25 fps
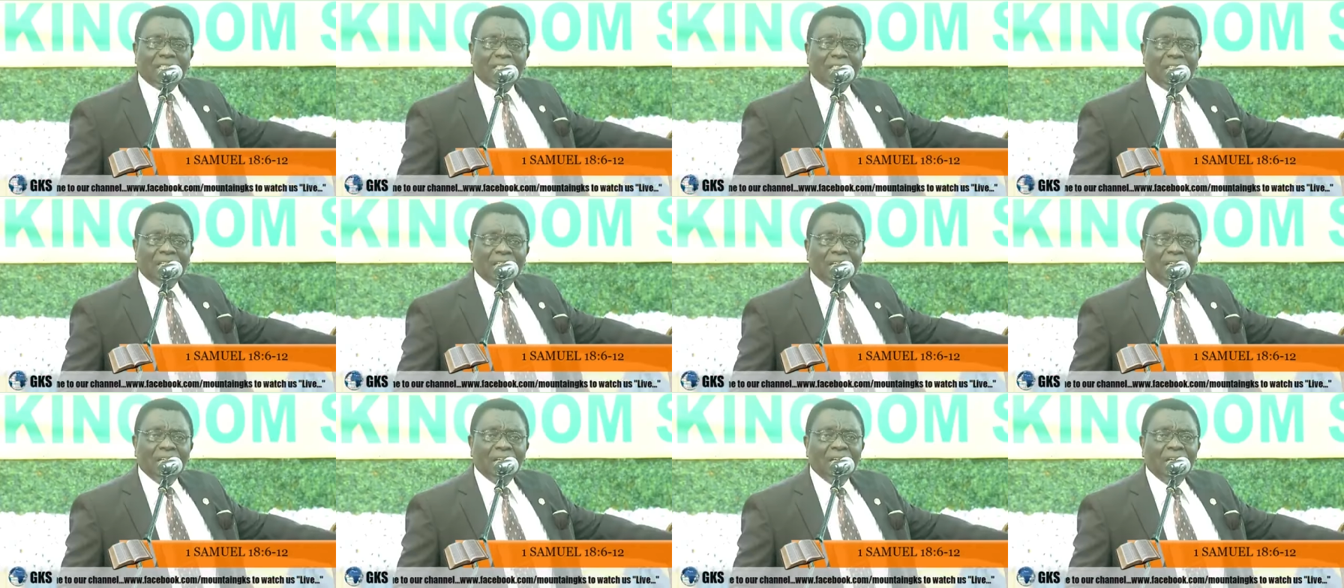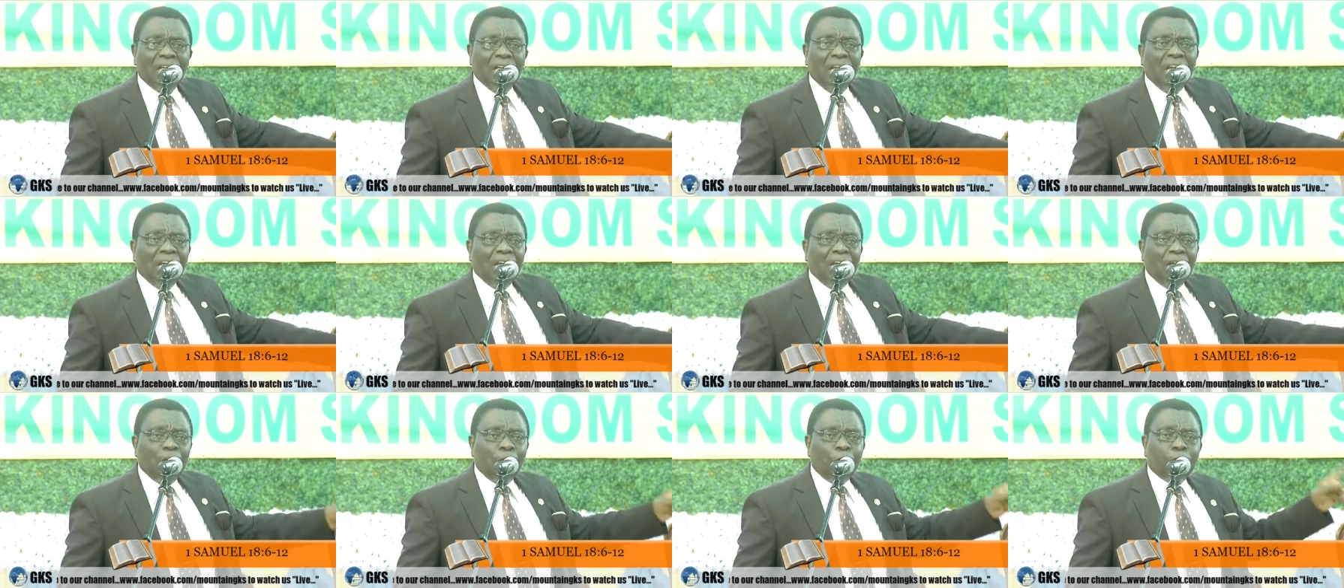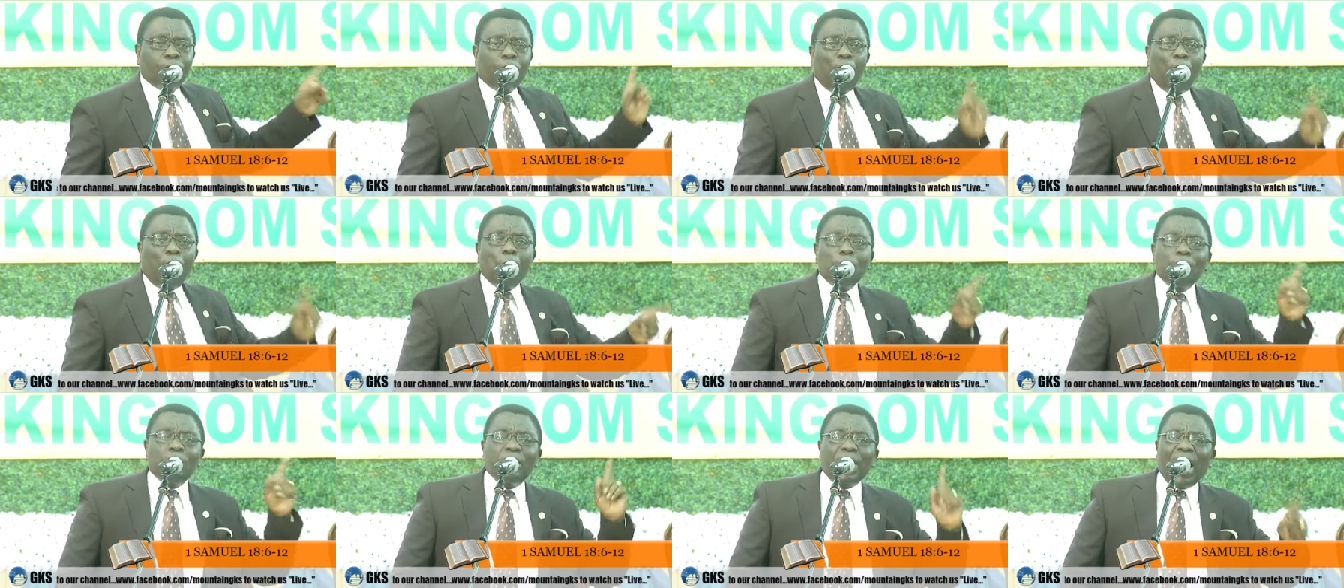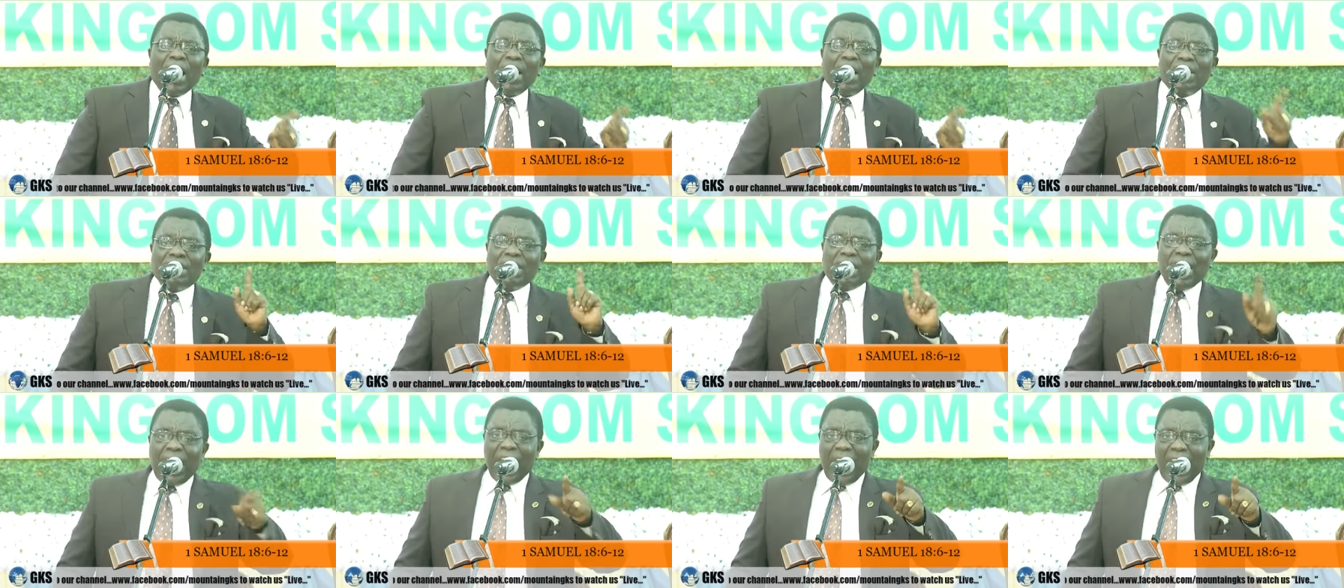that. forward. From
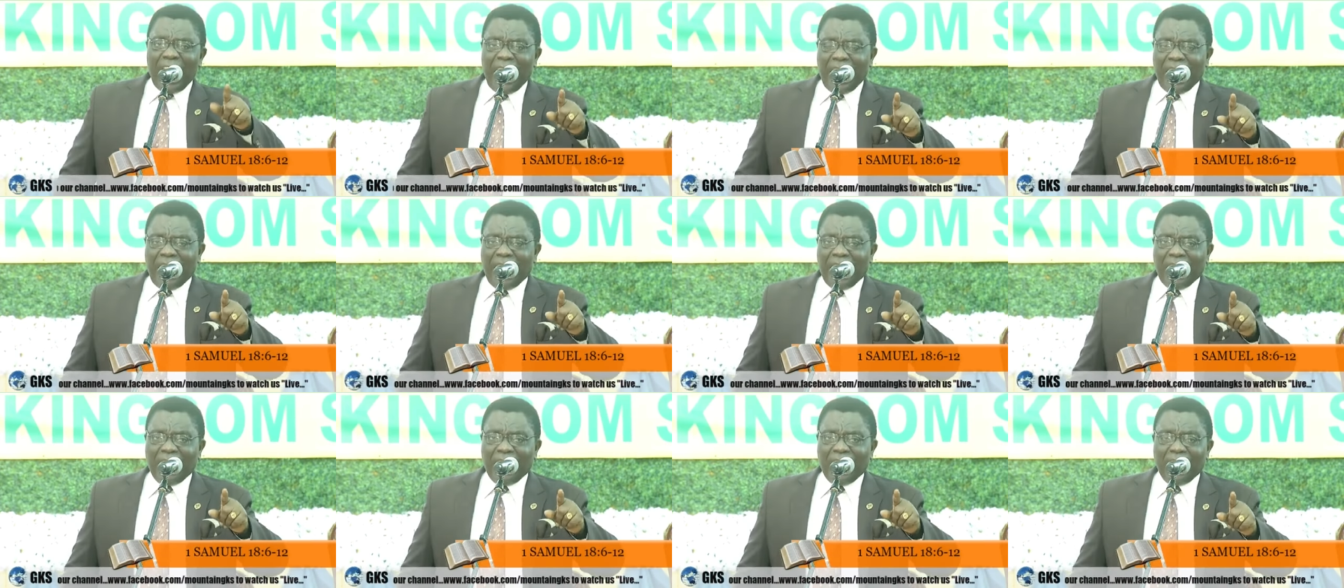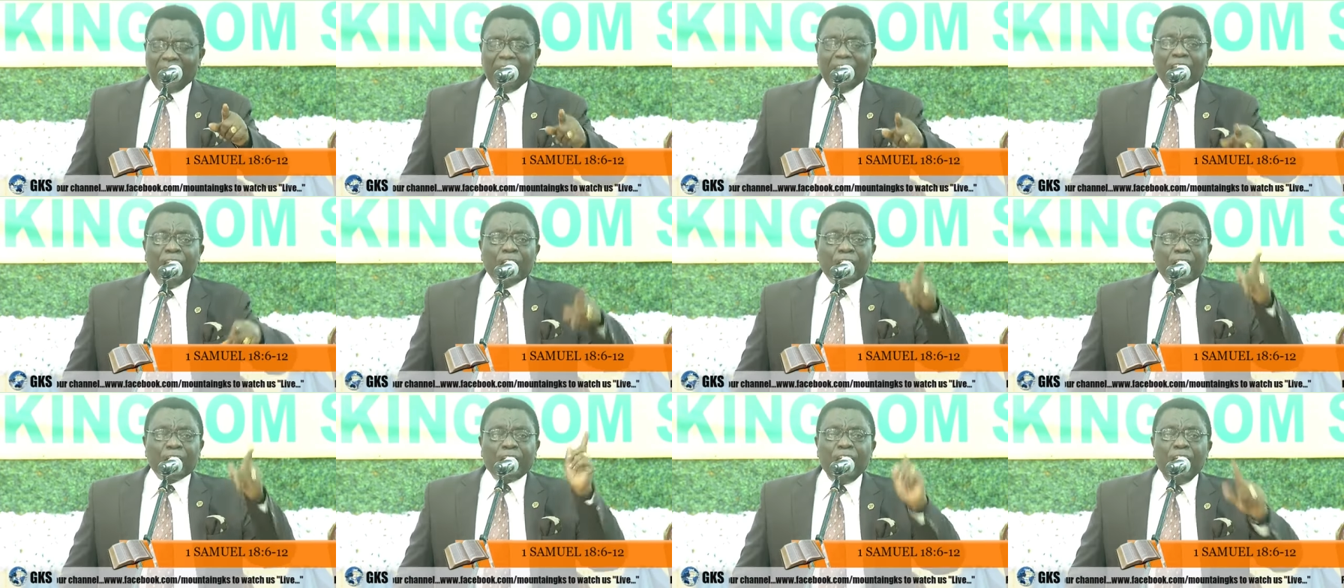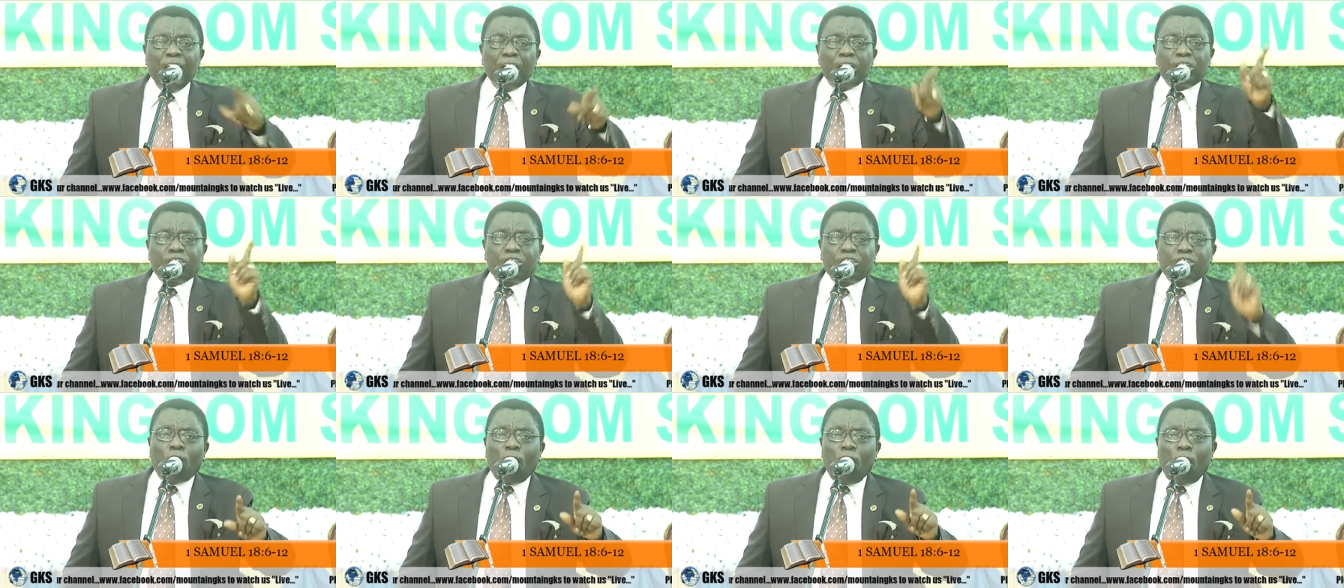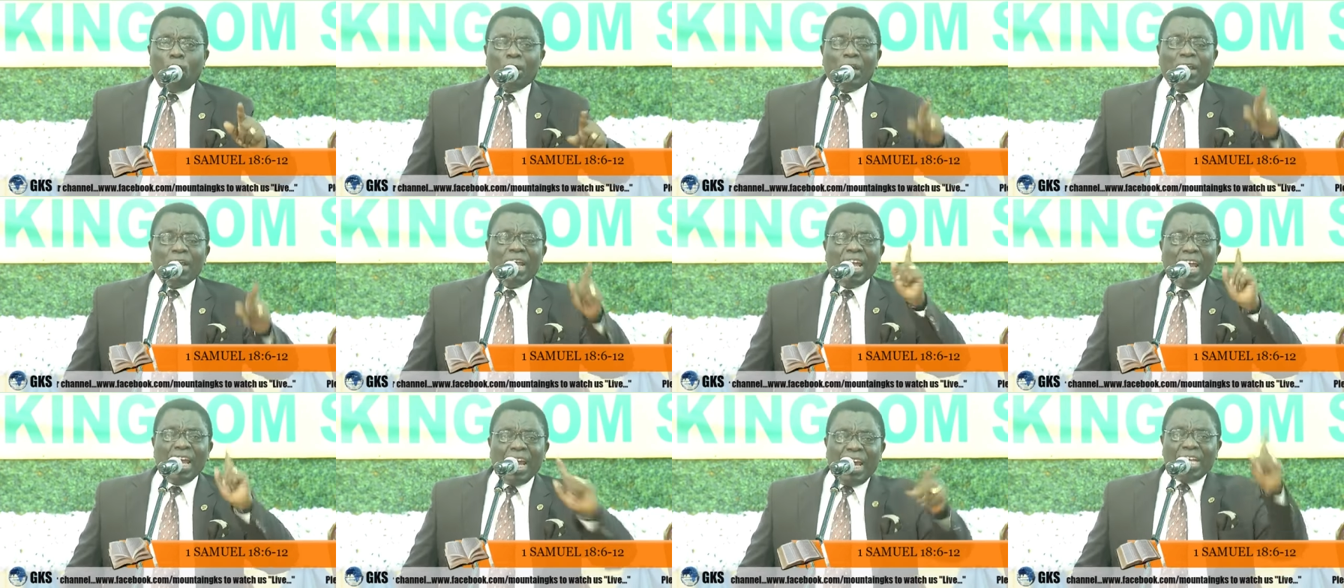that day, King Saul
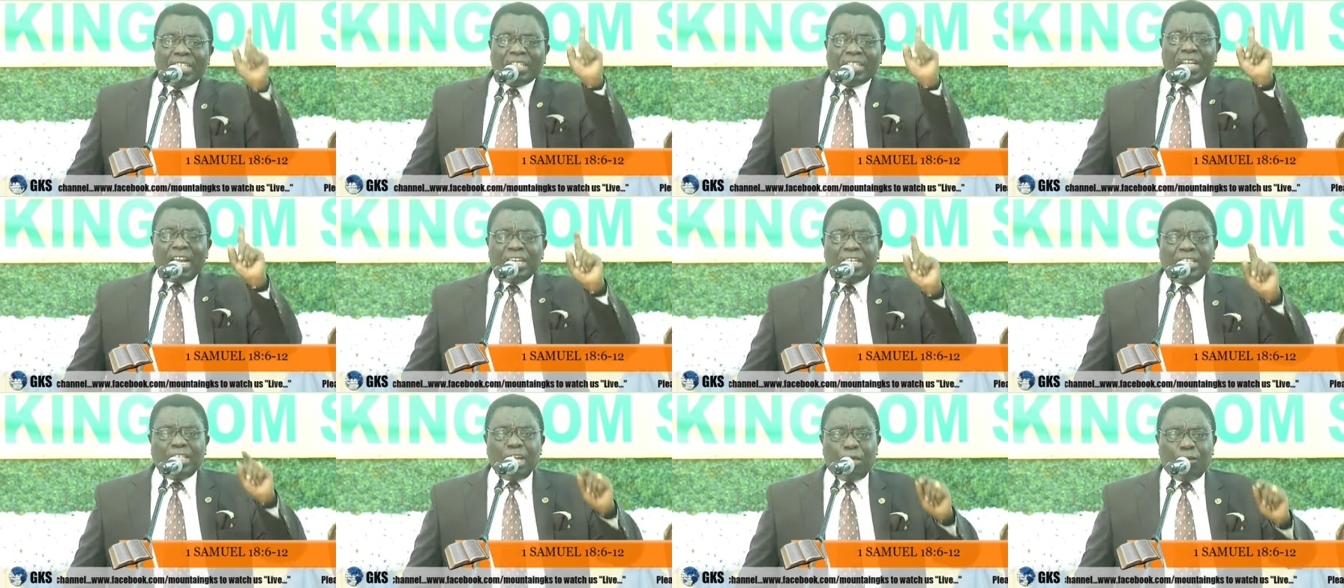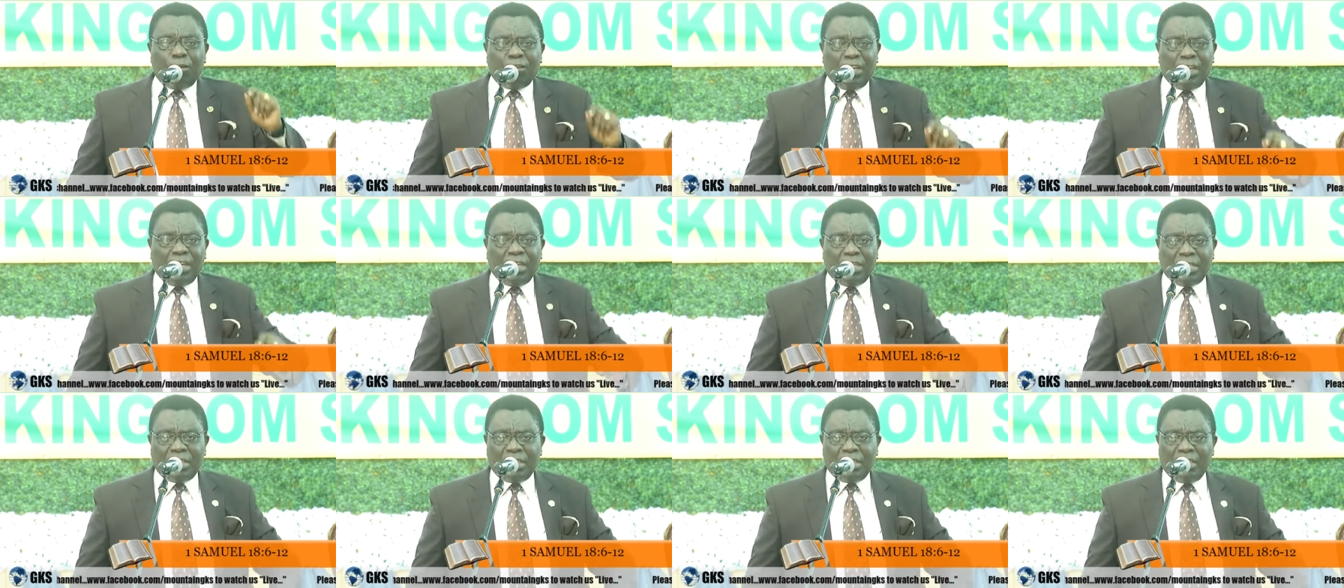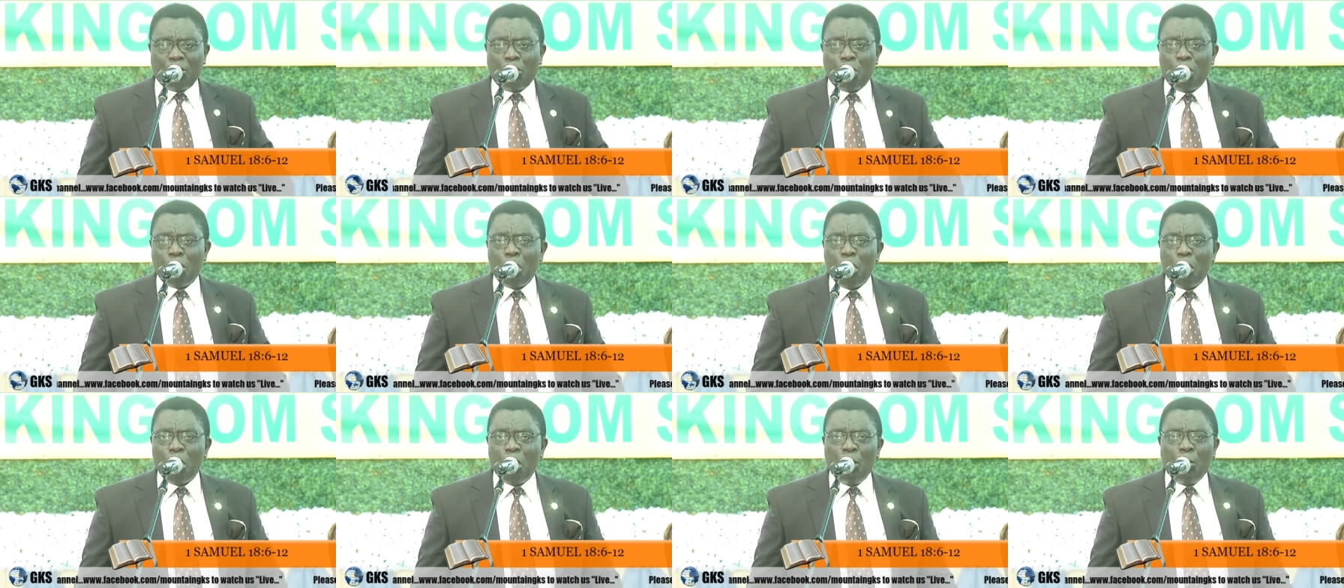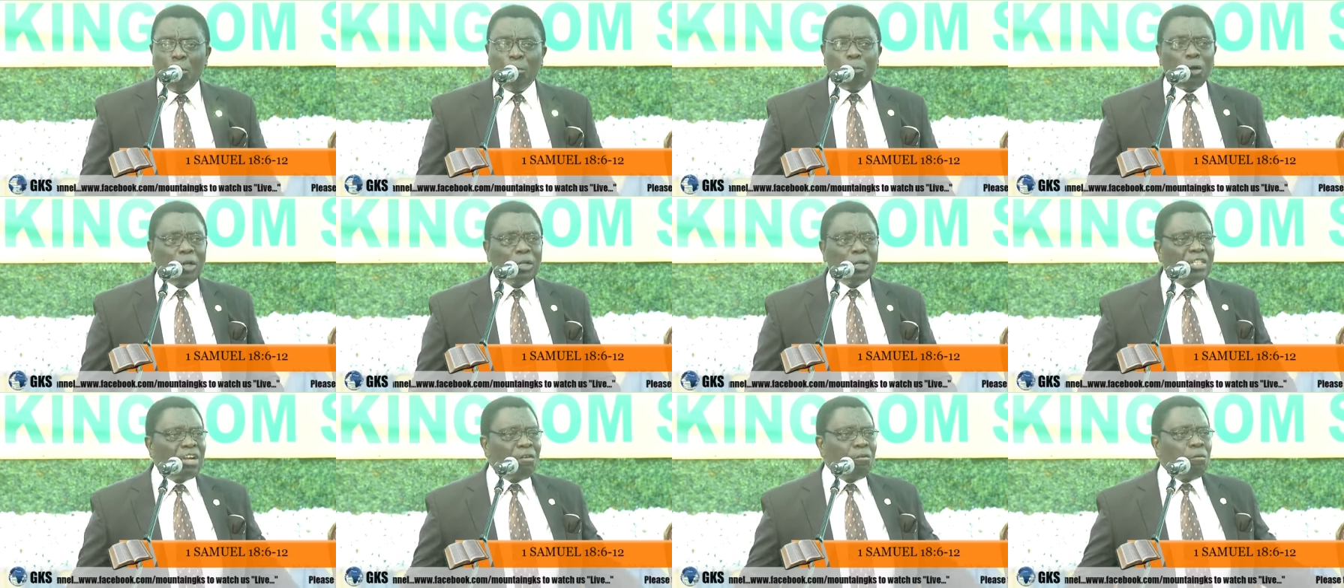hated David.
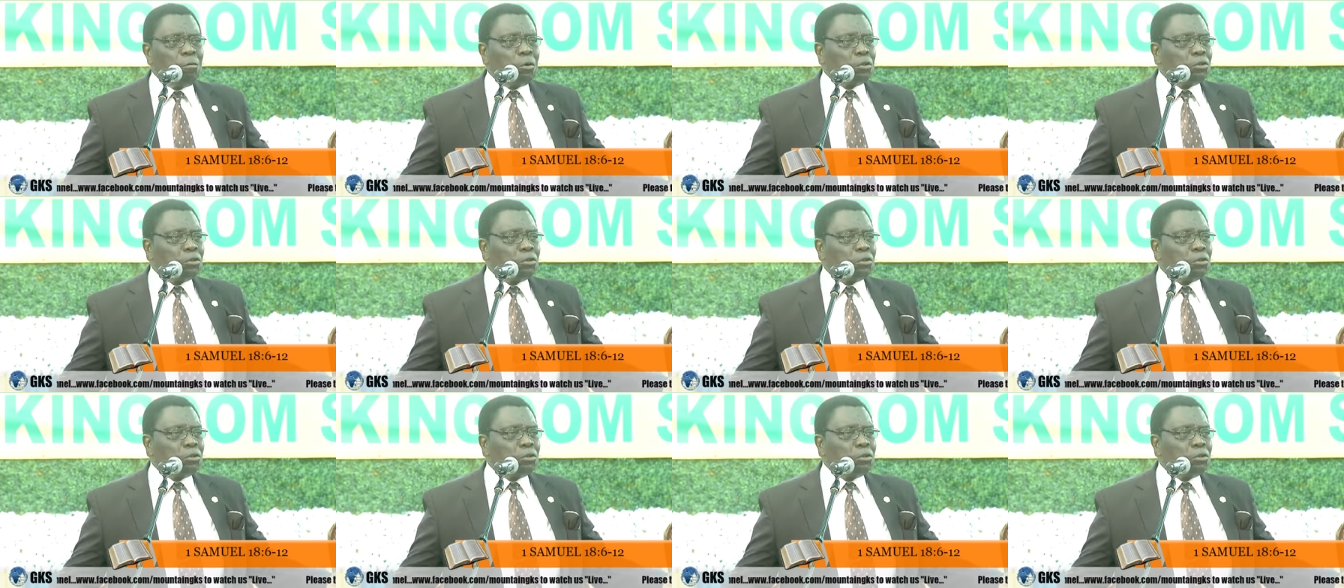But David